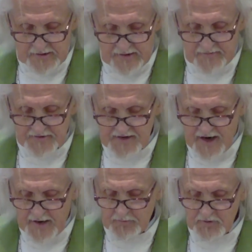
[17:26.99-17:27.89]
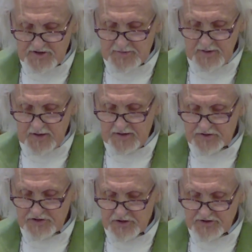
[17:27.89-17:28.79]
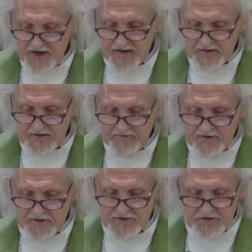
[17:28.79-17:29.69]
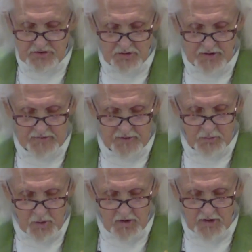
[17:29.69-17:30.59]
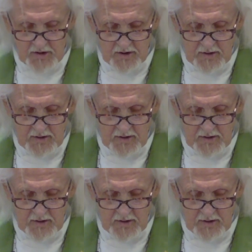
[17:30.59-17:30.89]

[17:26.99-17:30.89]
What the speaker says: And the time we spend in church activities doing the work